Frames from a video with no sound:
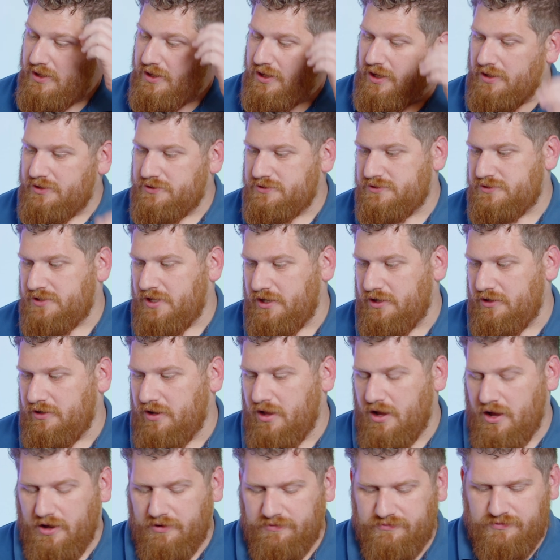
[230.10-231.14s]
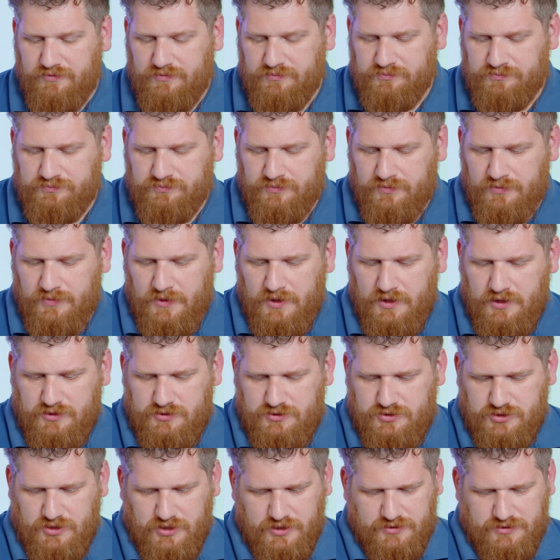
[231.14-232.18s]
and set it off.
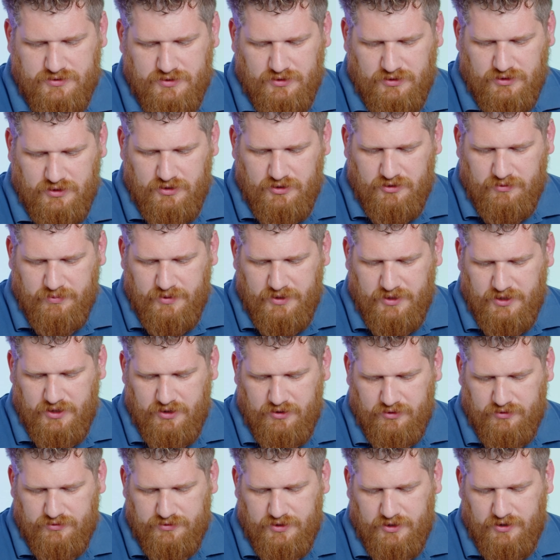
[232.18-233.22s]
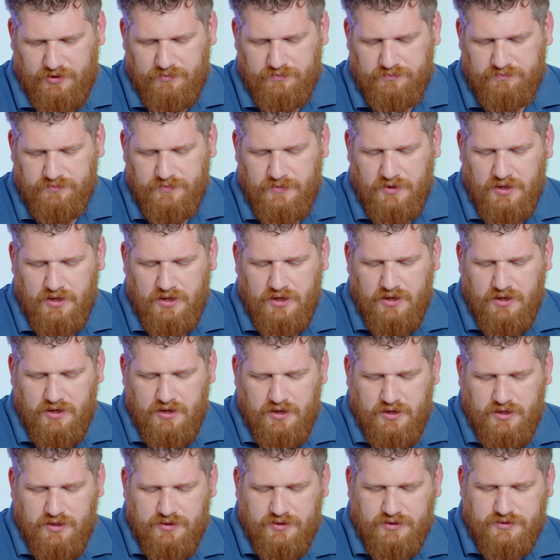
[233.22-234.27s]
Just a little bit here and there.
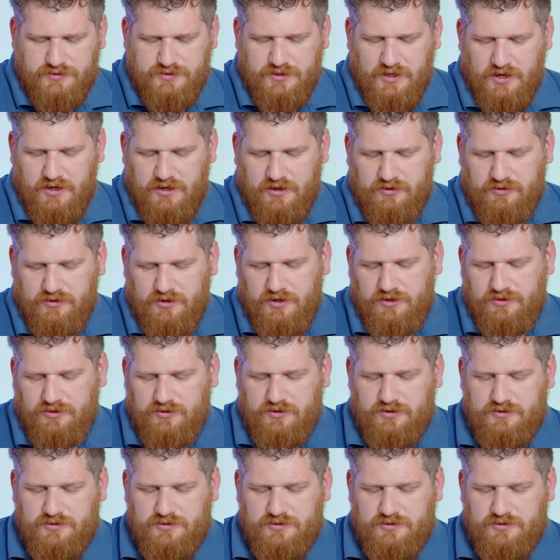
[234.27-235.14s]
The setting underneath it